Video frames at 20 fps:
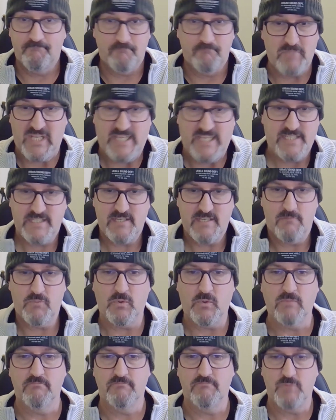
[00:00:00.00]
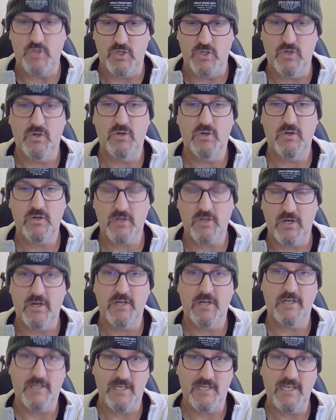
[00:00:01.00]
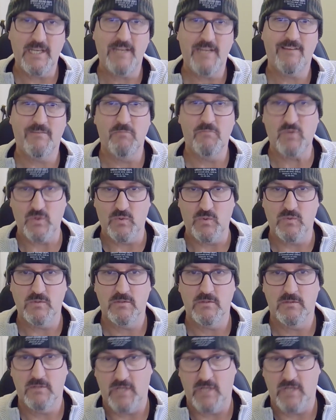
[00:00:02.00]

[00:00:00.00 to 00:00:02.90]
Plain and simple. You're going to need some tools.